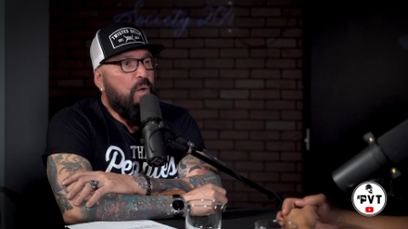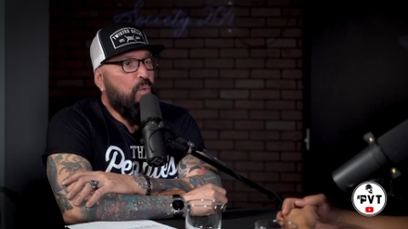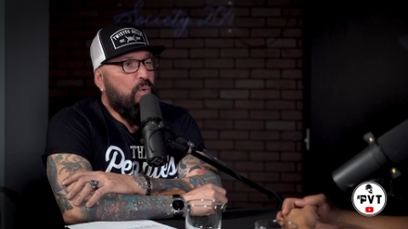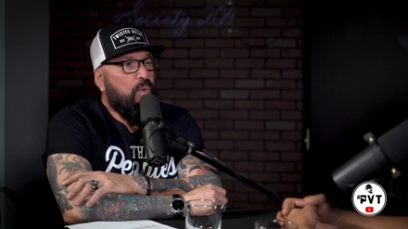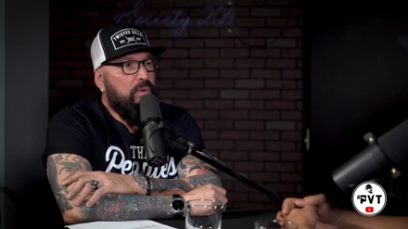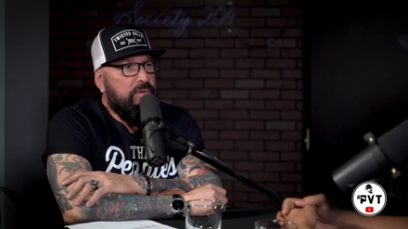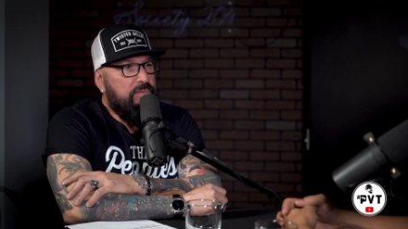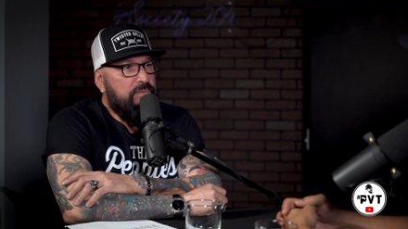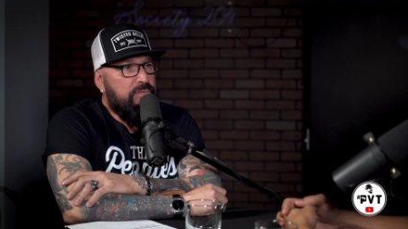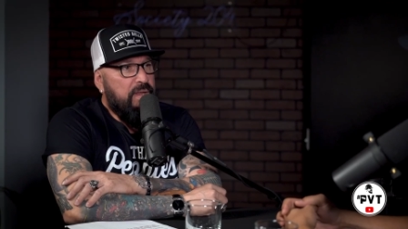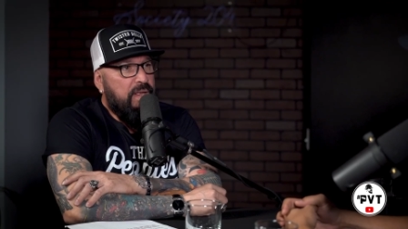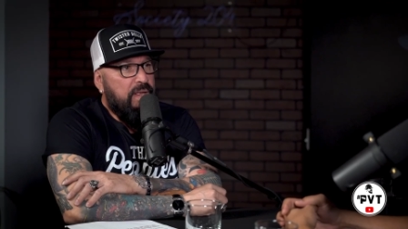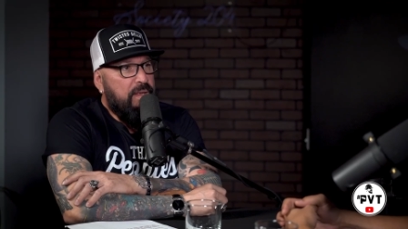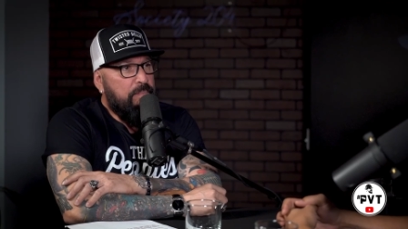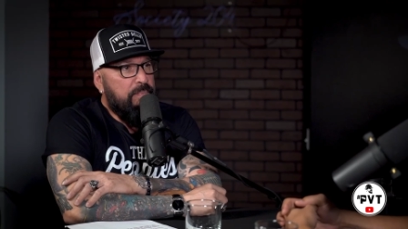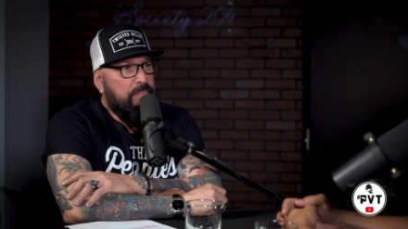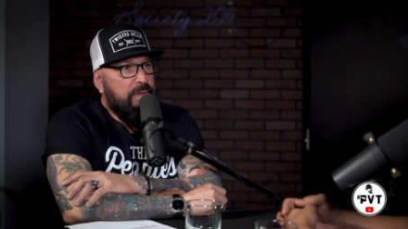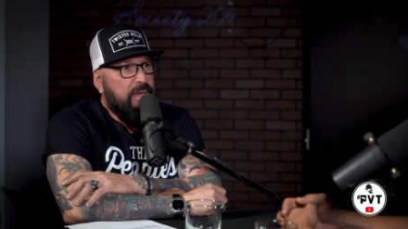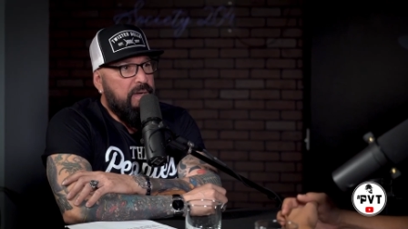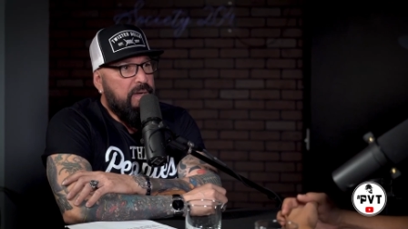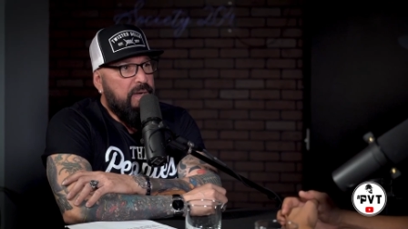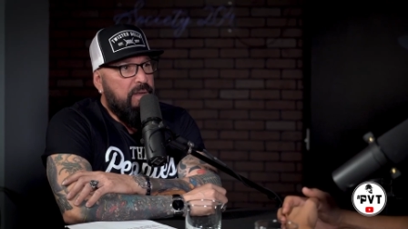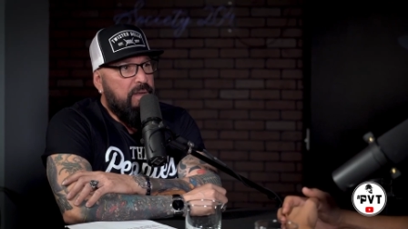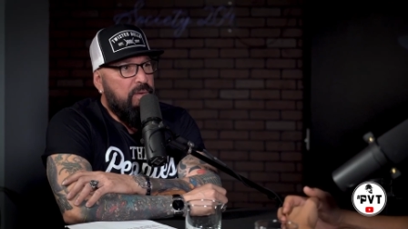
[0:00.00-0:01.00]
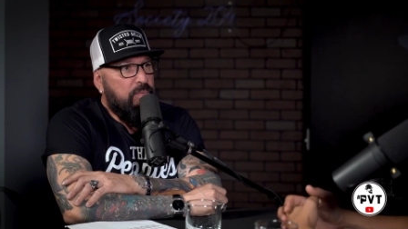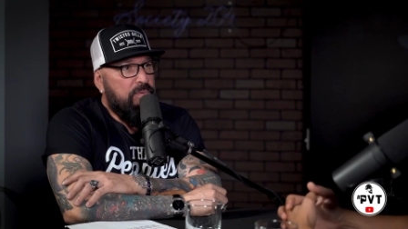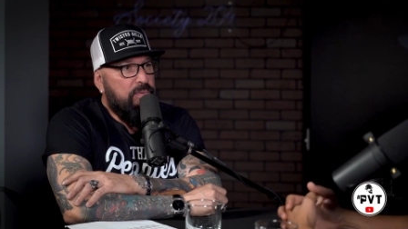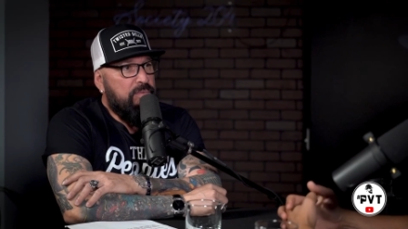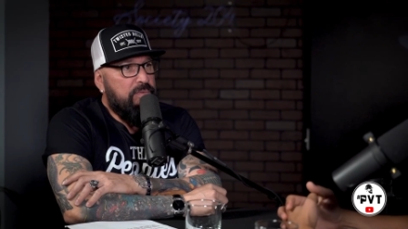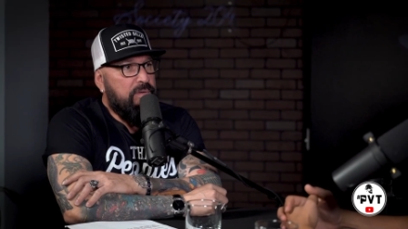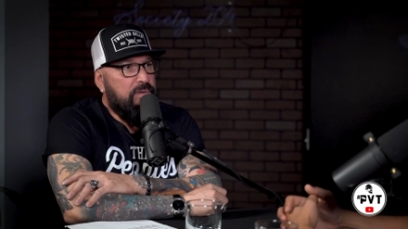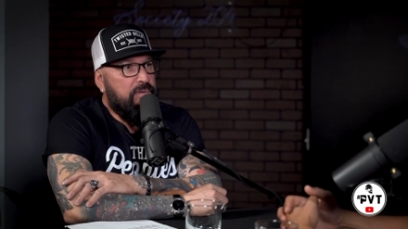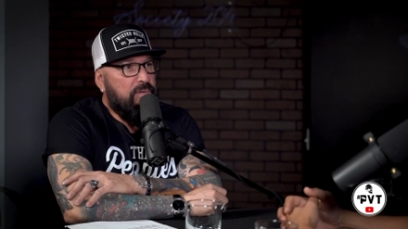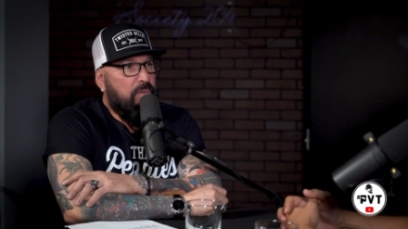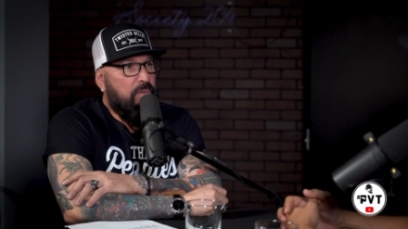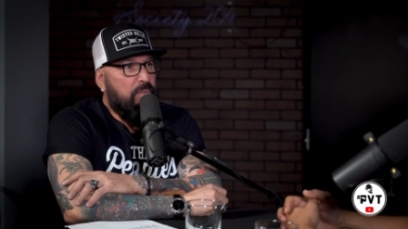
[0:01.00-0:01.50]
was that, man? How
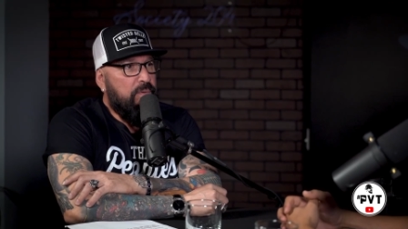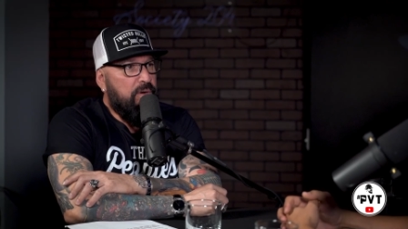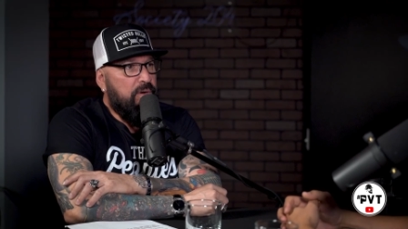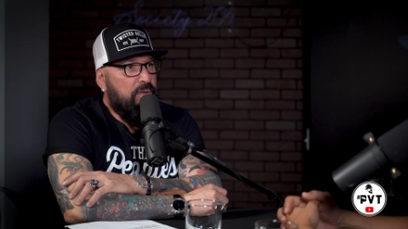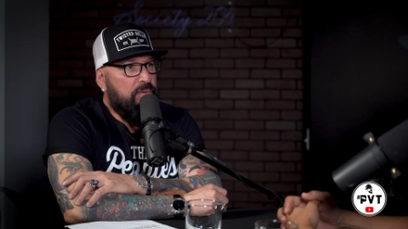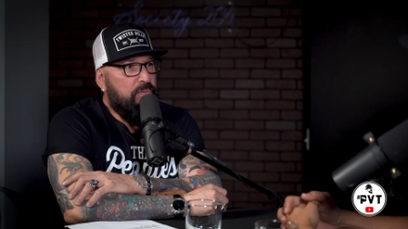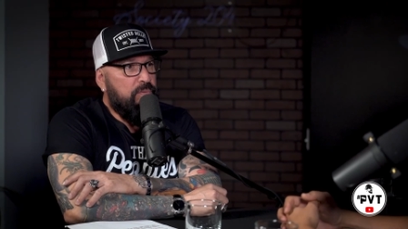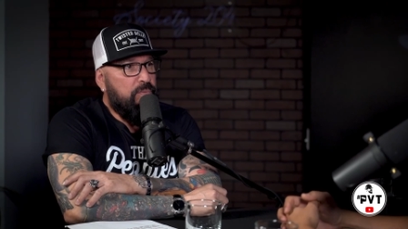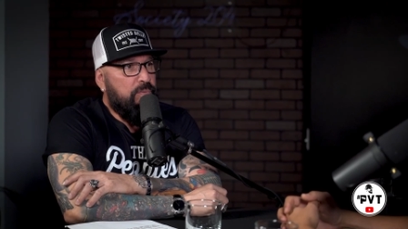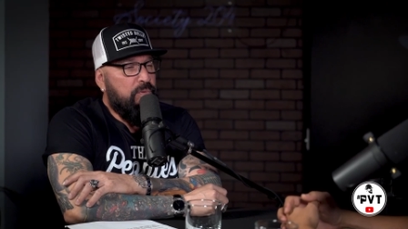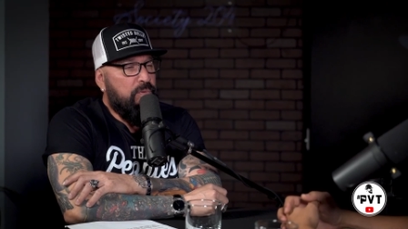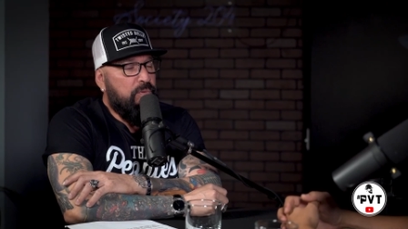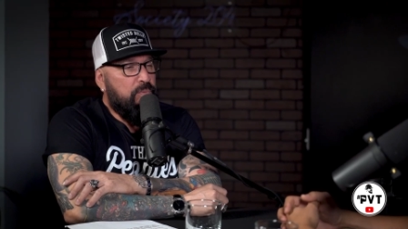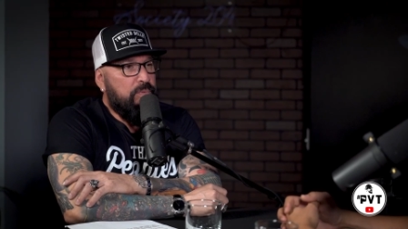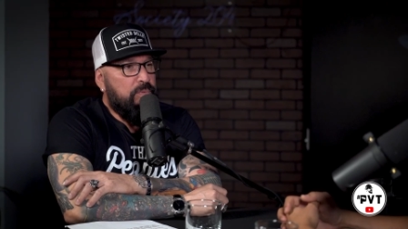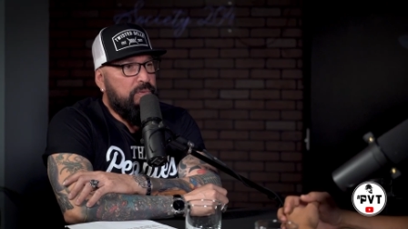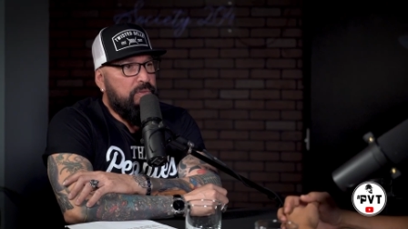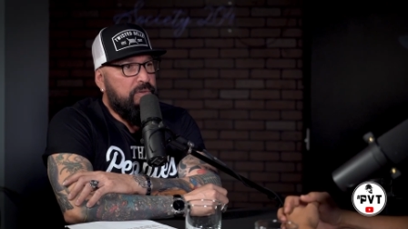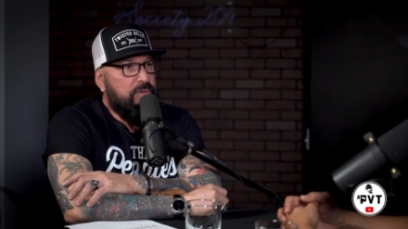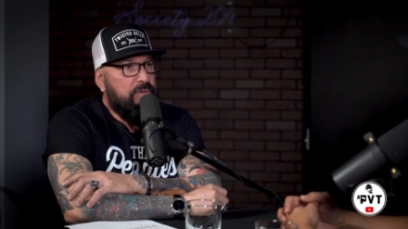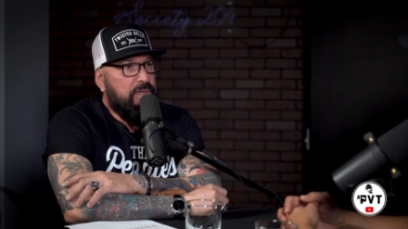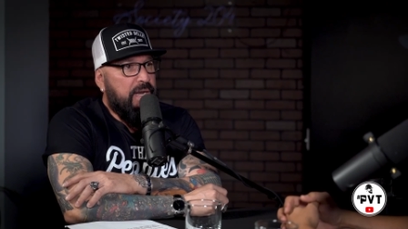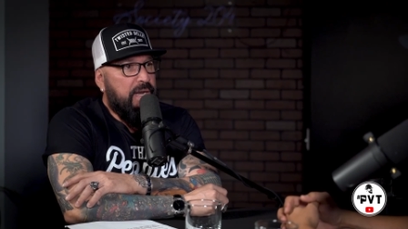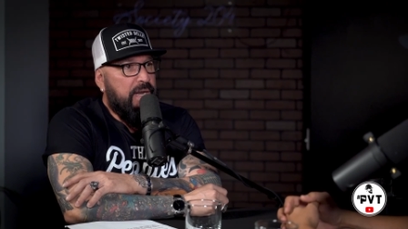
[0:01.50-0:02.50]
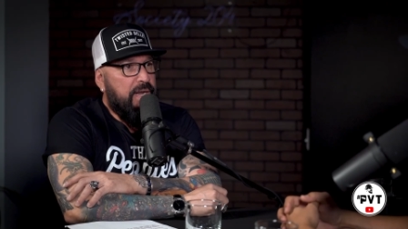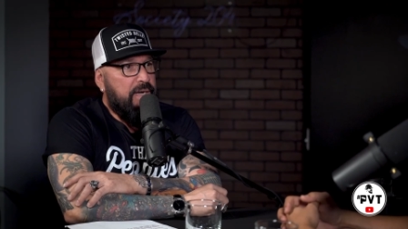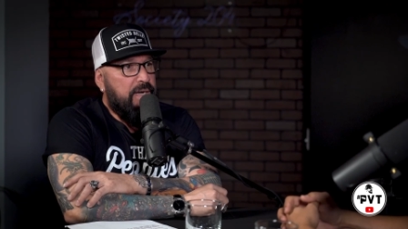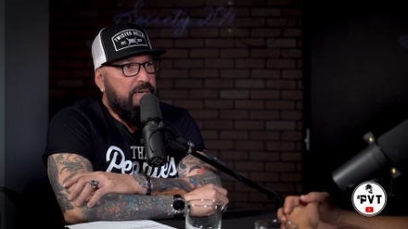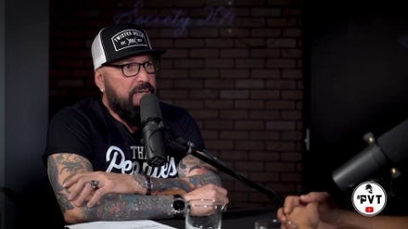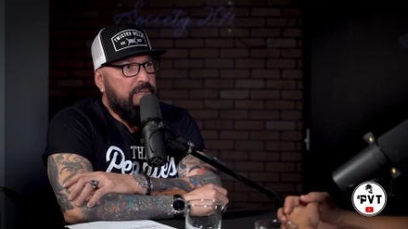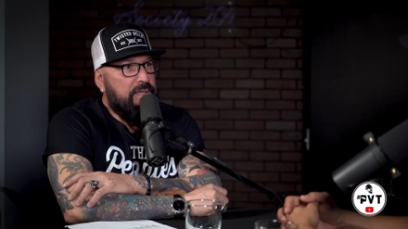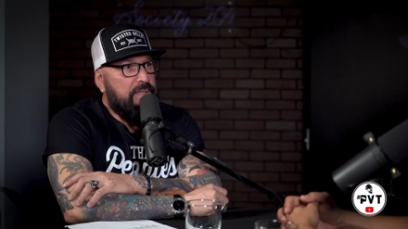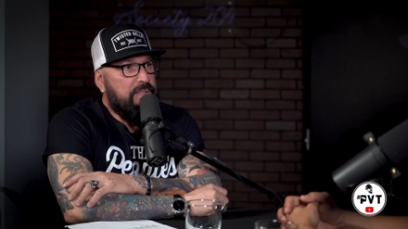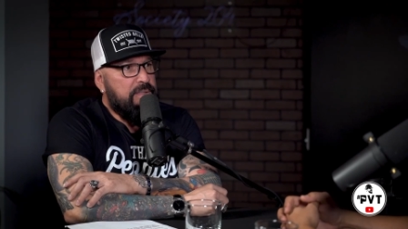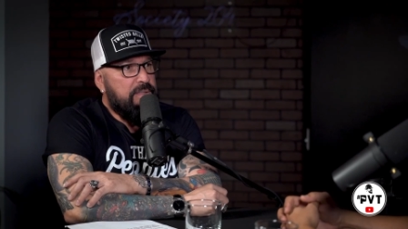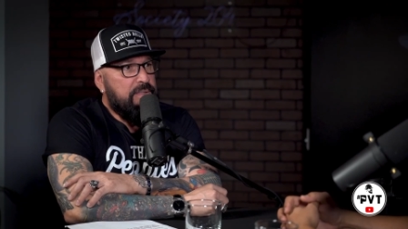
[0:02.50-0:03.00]
was it going on the road with your
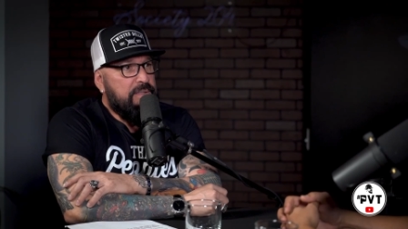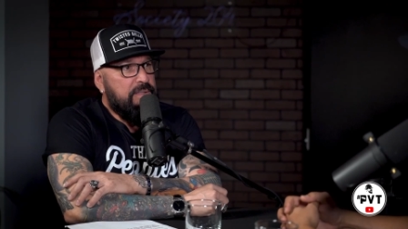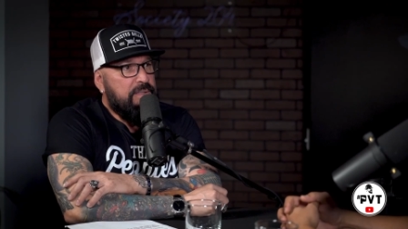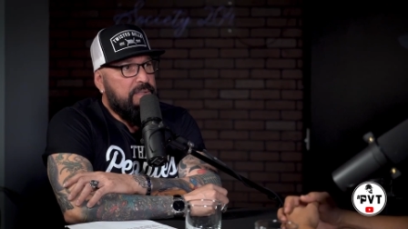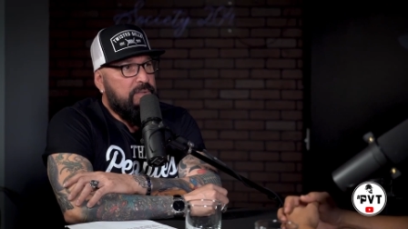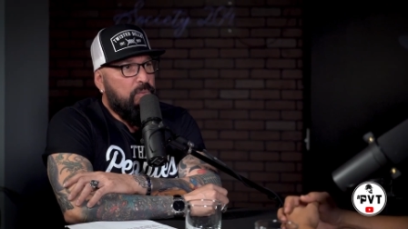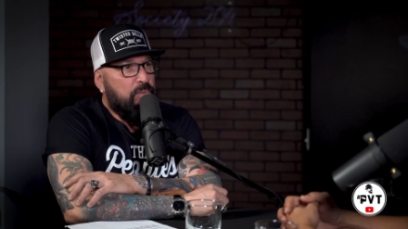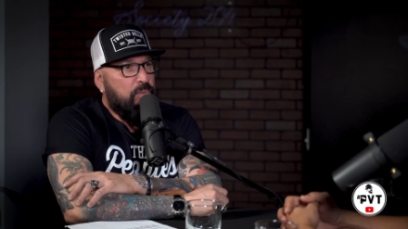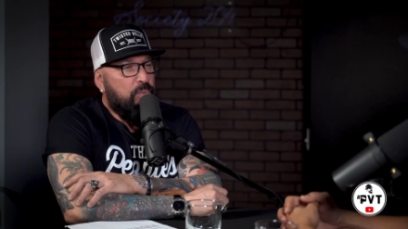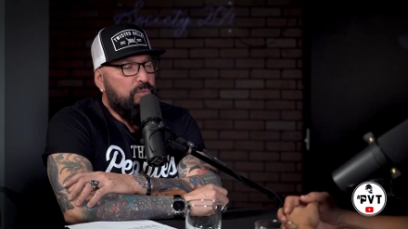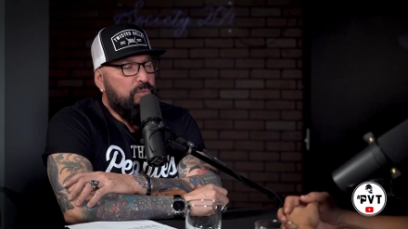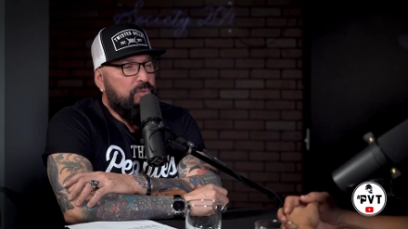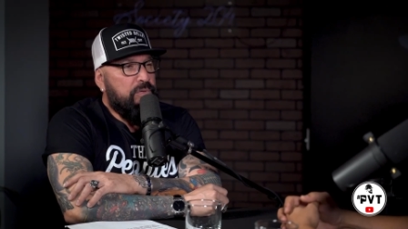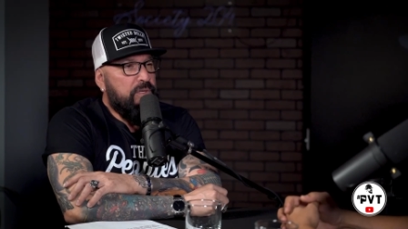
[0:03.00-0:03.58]
dad? What was the